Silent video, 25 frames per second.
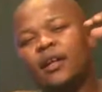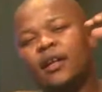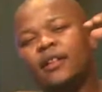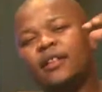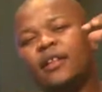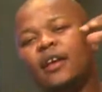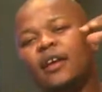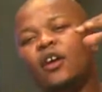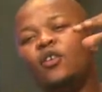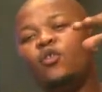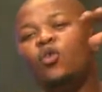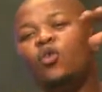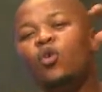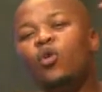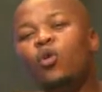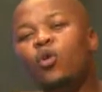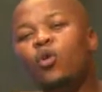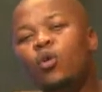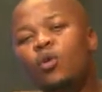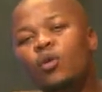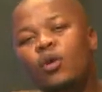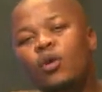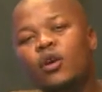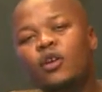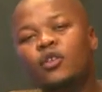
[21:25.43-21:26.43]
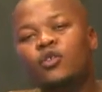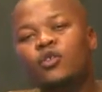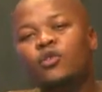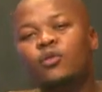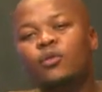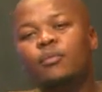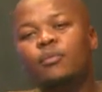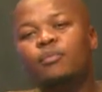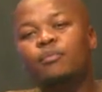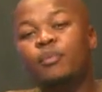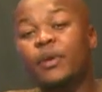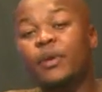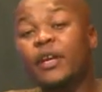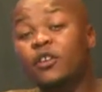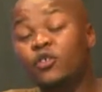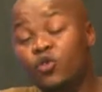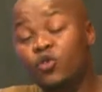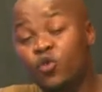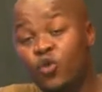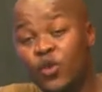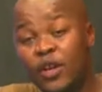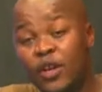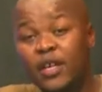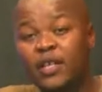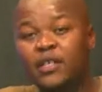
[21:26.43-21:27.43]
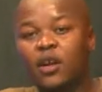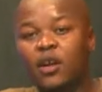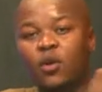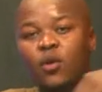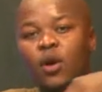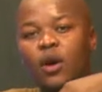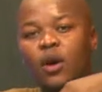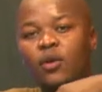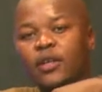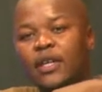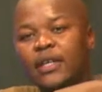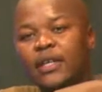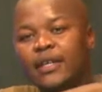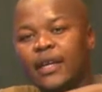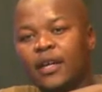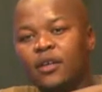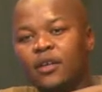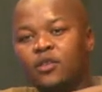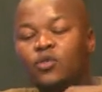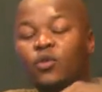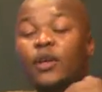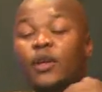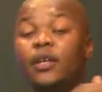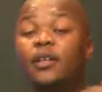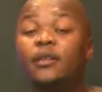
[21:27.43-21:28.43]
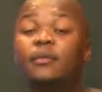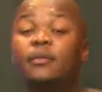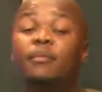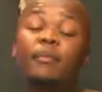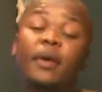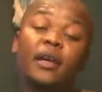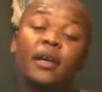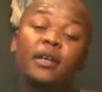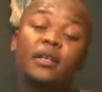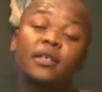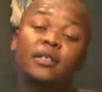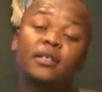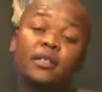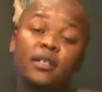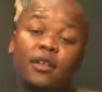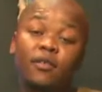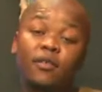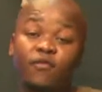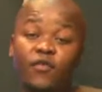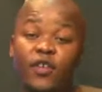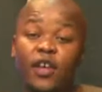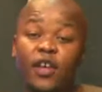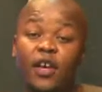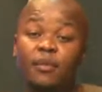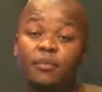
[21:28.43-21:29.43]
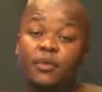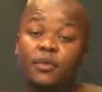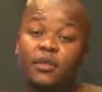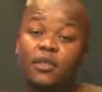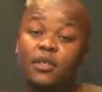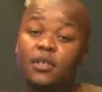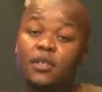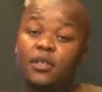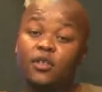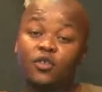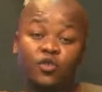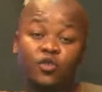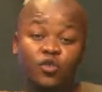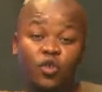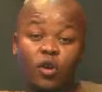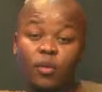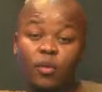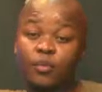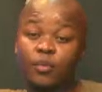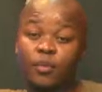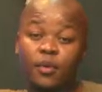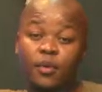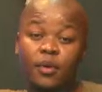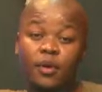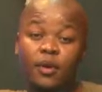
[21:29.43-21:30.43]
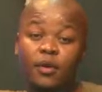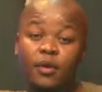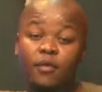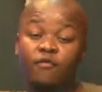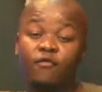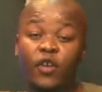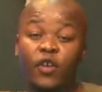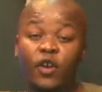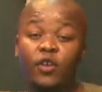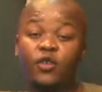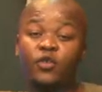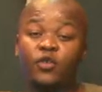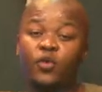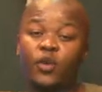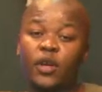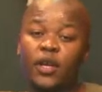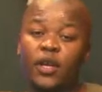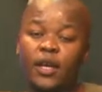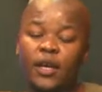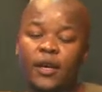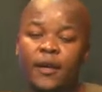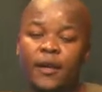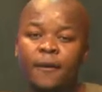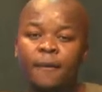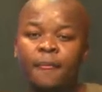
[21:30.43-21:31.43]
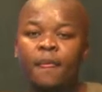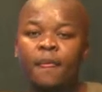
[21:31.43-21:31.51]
there are no big trees around the den, so it makes V M's job very tricky,